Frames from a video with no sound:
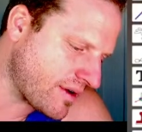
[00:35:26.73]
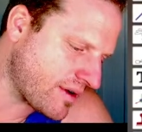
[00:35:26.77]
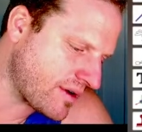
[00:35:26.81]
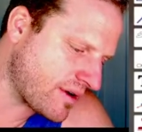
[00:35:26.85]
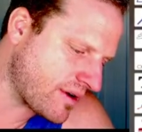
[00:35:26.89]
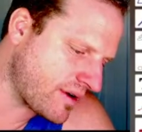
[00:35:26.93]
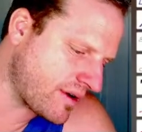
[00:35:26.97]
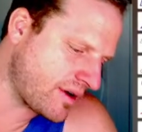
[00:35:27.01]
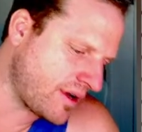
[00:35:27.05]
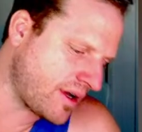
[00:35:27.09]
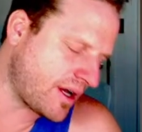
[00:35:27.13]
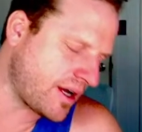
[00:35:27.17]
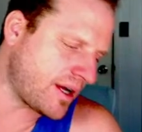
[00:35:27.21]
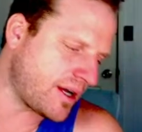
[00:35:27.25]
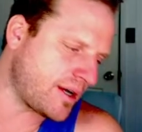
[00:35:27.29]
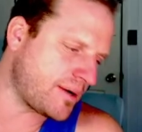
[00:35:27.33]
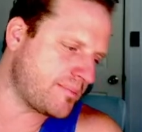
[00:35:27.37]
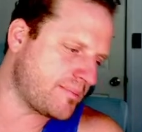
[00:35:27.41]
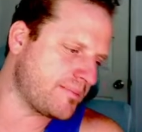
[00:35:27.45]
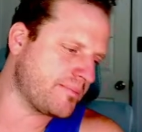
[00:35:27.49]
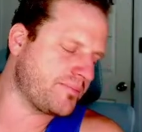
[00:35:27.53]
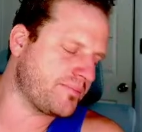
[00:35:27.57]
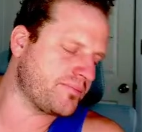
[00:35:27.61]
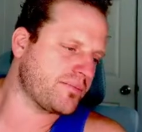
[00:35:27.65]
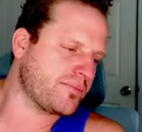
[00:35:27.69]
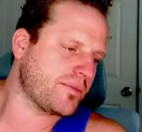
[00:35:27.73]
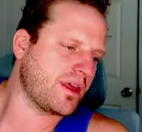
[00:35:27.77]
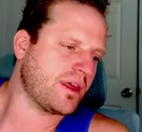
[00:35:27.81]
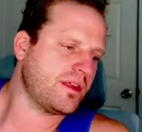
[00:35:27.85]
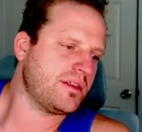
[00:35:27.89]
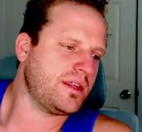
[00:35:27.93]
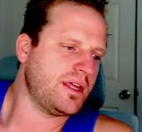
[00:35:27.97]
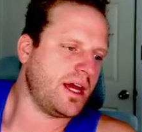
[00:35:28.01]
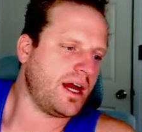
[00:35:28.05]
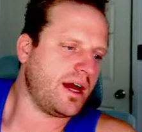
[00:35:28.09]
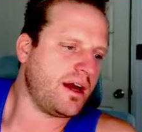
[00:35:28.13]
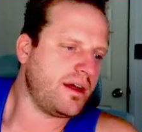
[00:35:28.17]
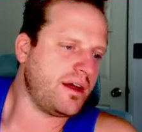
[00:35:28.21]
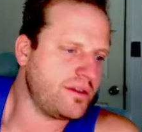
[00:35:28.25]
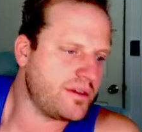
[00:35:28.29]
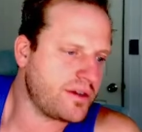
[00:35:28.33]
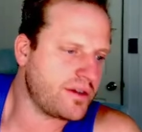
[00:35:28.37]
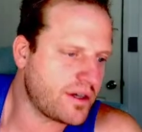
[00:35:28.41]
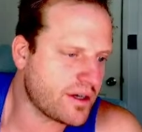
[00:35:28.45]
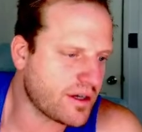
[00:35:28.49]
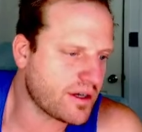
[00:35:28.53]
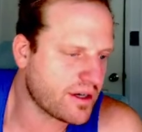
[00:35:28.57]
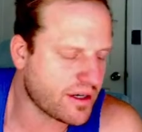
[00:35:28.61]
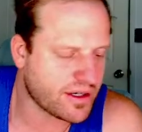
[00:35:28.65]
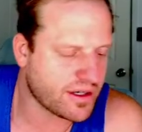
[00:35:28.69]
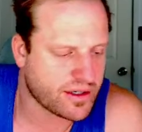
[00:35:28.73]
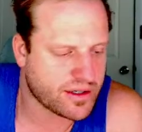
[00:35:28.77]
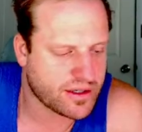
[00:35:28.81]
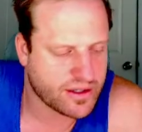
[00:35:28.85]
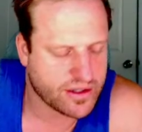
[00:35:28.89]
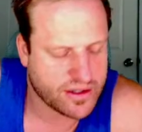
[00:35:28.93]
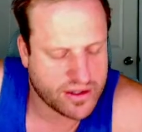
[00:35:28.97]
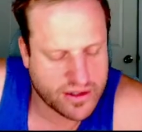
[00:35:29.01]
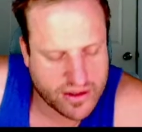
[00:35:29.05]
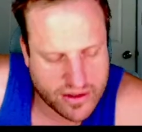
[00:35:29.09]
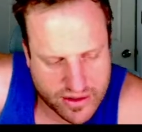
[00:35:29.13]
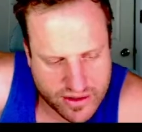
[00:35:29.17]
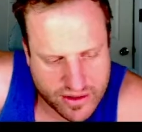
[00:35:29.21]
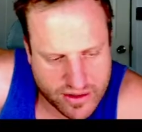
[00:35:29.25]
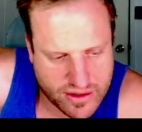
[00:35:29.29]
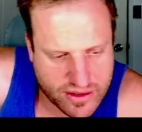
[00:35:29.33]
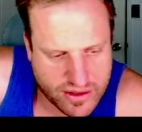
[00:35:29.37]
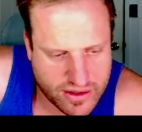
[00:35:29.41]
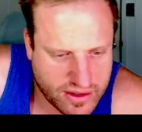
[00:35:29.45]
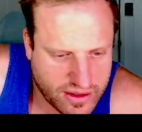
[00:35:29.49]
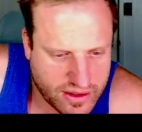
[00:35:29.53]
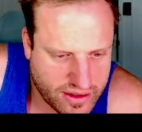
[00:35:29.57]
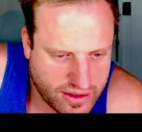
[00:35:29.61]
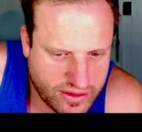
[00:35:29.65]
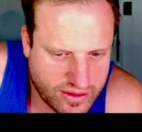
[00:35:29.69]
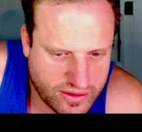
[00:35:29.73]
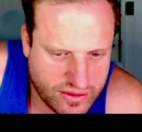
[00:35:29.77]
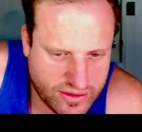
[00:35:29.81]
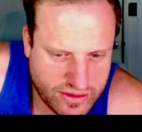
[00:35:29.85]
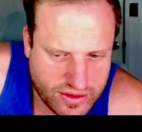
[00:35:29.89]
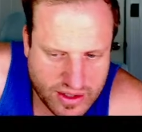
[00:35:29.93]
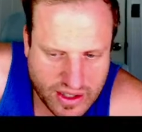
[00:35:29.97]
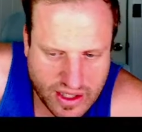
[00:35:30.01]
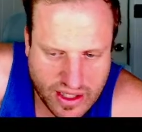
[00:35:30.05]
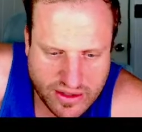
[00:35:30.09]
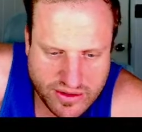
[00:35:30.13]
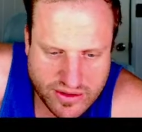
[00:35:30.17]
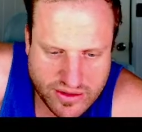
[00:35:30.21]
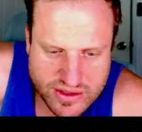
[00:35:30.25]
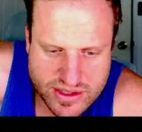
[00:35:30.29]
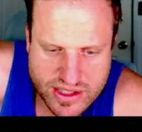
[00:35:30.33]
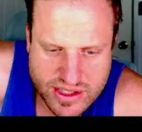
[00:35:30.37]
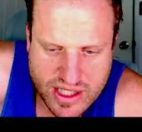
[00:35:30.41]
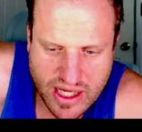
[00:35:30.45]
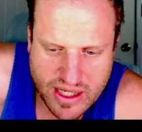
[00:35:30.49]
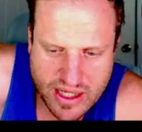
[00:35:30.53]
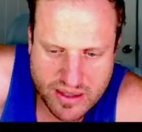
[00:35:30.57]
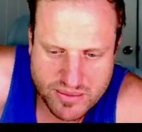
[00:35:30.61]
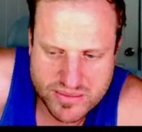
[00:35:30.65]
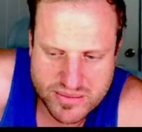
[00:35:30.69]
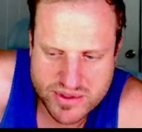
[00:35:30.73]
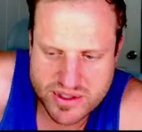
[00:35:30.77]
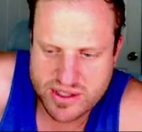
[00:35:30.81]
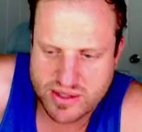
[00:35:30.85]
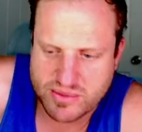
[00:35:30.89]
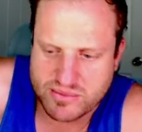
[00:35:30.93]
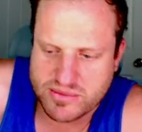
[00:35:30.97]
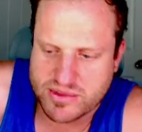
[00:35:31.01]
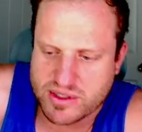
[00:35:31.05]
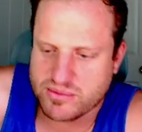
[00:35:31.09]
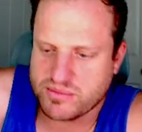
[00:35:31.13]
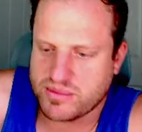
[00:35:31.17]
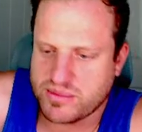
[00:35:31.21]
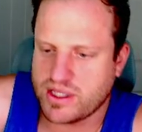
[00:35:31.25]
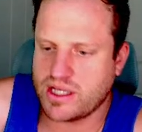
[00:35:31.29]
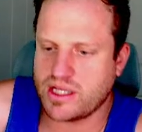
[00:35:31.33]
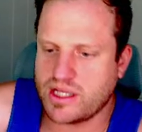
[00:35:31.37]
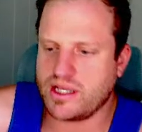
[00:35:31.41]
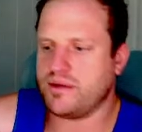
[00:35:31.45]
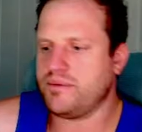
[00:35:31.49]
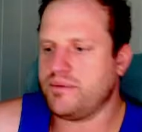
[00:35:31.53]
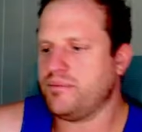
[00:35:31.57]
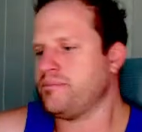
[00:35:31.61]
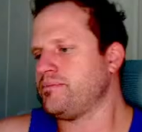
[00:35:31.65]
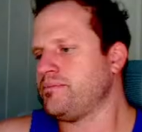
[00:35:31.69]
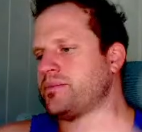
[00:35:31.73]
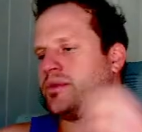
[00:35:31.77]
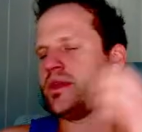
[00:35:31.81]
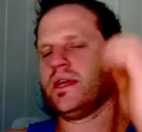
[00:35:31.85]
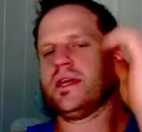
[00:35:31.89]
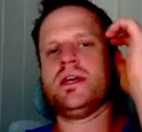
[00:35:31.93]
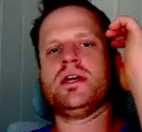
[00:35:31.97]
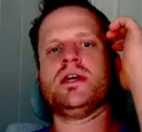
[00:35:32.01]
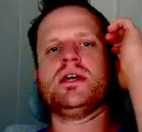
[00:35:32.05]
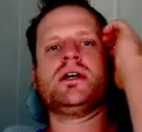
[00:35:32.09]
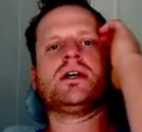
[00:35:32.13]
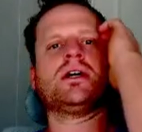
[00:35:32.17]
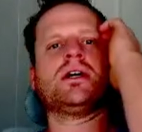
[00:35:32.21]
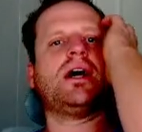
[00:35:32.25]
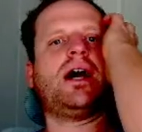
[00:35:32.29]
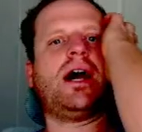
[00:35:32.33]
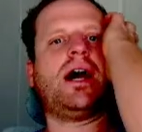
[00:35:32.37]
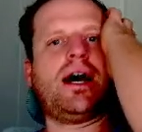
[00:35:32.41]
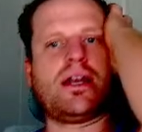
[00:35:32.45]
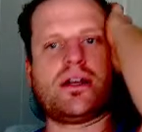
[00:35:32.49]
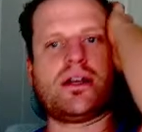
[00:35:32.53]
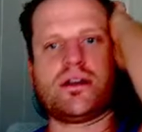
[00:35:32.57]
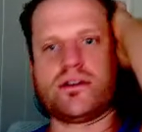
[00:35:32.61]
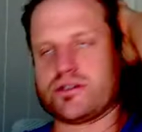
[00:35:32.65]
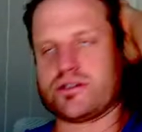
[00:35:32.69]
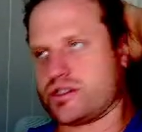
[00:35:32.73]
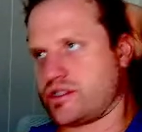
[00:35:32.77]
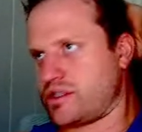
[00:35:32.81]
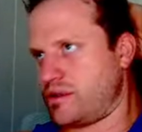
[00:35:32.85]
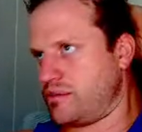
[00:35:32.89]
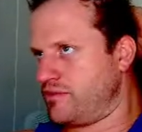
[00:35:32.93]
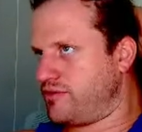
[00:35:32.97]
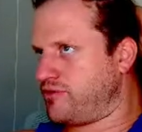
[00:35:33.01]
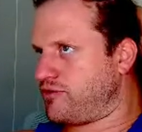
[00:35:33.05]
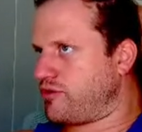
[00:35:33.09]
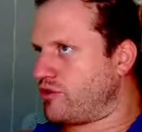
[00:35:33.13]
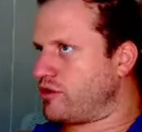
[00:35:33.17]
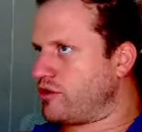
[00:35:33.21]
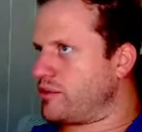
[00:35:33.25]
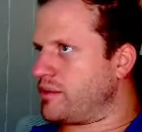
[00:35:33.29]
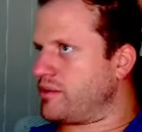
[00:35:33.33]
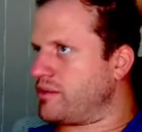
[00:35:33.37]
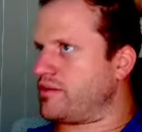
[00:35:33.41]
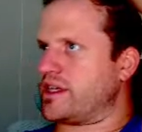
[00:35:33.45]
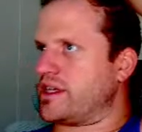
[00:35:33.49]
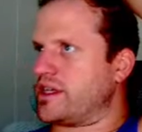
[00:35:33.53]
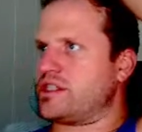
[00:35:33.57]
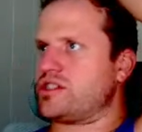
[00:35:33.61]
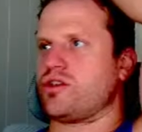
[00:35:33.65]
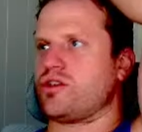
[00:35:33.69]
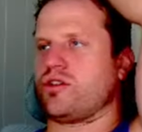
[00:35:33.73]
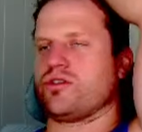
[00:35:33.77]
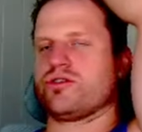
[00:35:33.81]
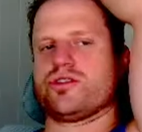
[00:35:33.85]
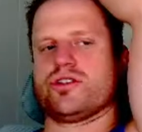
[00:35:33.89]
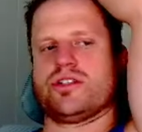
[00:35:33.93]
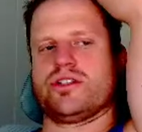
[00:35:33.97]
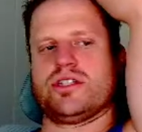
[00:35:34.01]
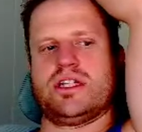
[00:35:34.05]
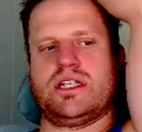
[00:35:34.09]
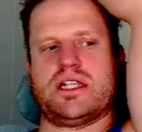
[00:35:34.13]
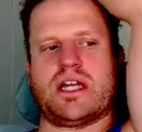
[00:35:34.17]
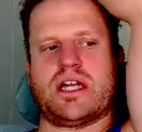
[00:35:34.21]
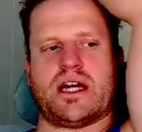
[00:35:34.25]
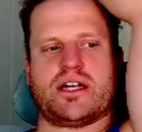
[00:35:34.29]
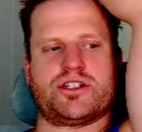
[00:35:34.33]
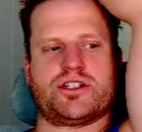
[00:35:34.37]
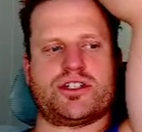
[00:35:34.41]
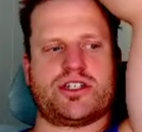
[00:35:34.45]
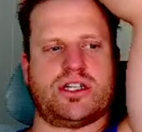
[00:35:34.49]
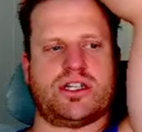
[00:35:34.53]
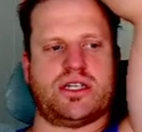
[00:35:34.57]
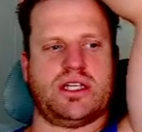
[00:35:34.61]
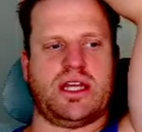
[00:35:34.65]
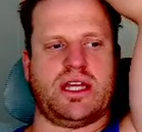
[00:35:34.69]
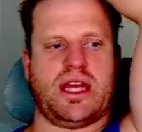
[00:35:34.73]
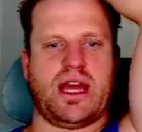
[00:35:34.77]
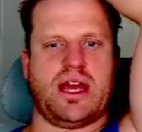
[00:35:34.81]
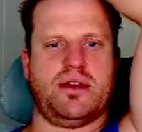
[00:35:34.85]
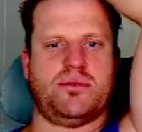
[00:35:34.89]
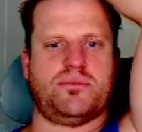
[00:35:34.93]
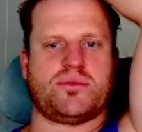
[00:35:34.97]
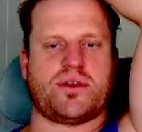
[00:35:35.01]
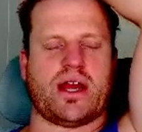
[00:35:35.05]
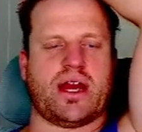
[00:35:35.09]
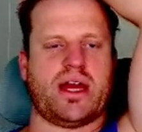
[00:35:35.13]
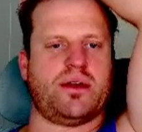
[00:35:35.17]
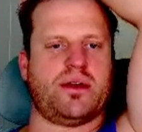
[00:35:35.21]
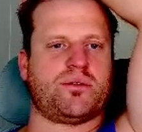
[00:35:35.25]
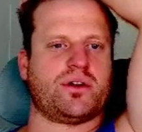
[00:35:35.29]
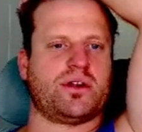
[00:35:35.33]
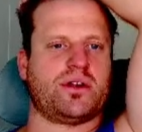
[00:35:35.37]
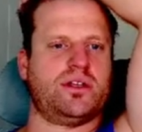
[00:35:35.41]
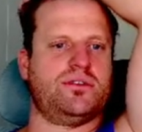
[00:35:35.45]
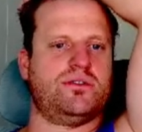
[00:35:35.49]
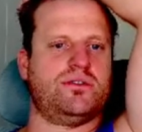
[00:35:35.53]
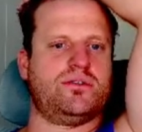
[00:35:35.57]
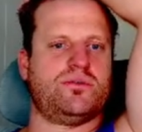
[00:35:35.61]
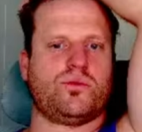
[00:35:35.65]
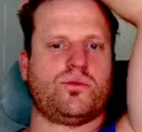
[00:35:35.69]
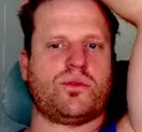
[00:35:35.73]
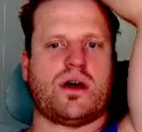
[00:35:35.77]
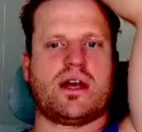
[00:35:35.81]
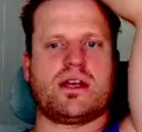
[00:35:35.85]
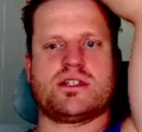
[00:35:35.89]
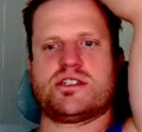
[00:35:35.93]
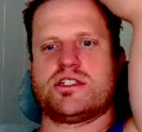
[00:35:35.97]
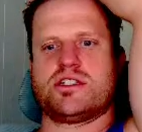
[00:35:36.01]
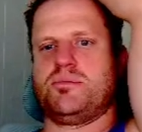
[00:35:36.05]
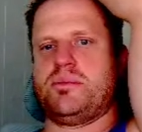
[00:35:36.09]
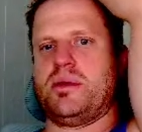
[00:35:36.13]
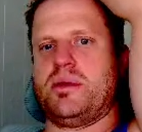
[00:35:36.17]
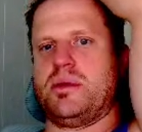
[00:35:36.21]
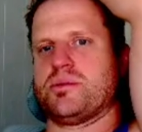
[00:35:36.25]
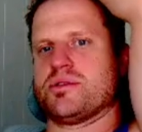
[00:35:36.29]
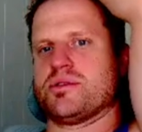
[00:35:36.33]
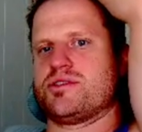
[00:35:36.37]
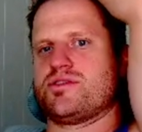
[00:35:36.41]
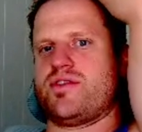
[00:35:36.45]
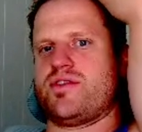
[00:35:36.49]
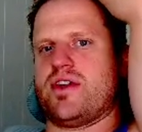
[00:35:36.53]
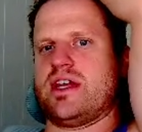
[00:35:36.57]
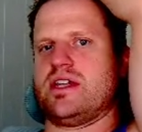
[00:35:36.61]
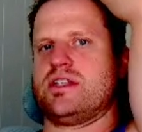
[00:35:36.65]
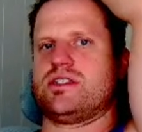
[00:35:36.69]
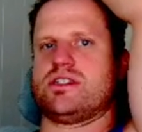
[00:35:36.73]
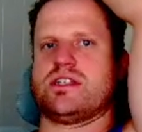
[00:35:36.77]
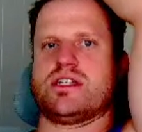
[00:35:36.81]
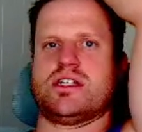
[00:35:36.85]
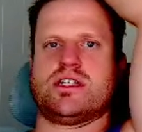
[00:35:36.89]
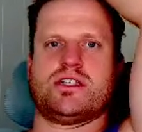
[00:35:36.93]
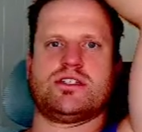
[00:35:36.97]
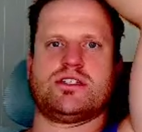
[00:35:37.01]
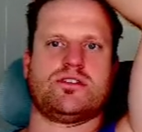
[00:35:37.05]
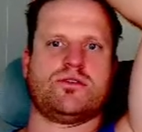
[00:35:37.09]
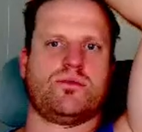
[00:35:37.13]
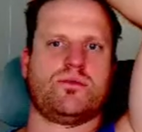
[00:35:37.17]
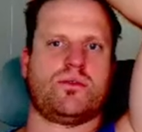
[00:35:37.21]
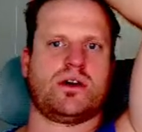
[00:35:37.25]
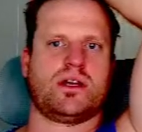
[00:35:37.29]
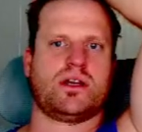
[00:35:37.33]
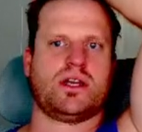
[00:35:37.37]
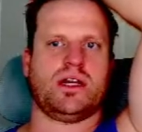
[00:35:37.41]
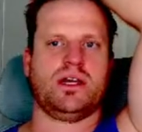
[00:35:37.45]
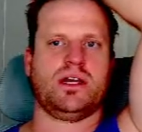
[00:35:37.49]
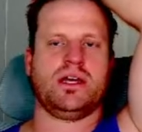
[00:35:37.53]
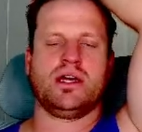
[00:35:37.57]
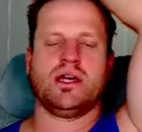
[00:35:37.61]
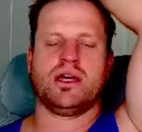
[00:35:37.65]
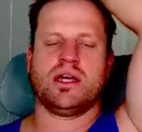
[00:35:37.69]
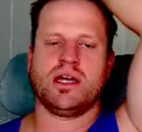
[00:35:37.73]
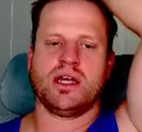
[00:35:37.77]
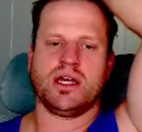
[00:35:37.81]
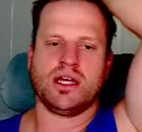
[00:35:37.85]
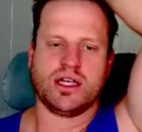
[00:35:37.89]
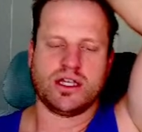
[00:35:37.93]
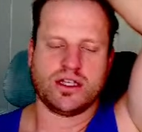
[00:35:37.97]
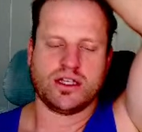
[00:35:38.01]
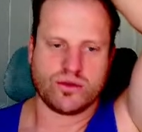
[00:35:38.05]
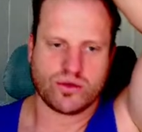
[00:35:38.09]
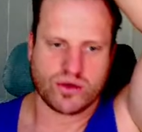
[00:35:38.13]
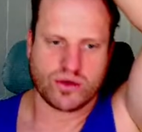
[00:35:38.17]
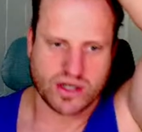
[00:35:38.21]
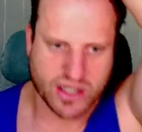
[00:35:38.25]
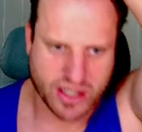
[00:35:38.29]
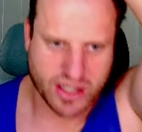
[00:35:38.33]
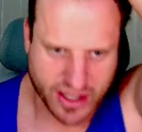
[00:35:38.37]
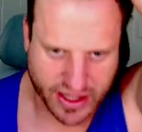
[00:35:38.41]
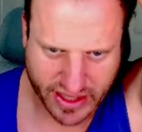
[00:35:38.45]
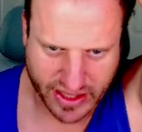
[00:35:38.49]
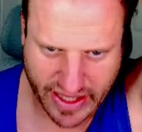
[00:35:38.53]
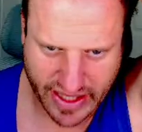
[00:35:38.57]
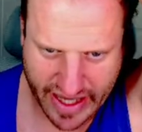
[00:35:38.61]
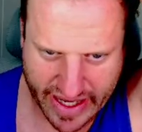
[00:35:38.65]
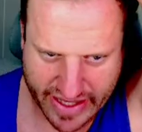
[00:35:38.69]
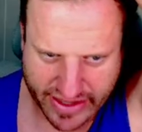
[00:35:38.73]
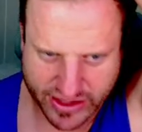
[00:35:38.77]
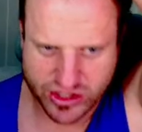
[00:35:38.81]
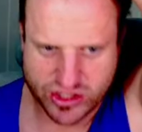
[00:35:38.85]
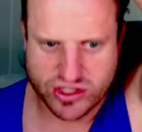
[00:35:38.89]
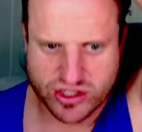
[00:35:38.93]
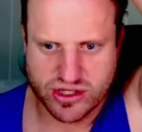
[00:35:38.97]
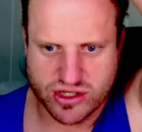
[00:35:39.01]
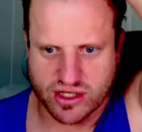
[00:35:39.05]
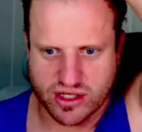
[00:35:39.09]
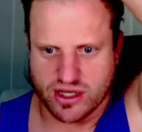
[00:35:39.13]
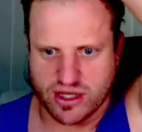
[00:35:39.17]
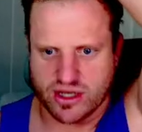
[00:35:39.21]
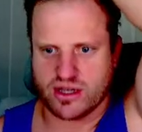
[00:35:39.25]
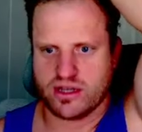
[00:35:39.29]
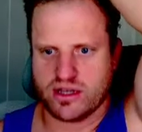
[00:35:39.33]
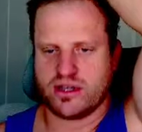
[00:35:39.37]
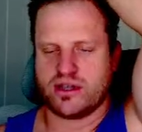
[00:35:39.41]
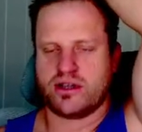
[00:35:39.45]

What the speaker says: The other types seem to be, I don't know, some form of like social deduction game, right? Where you want to see people's faces, you want to catch all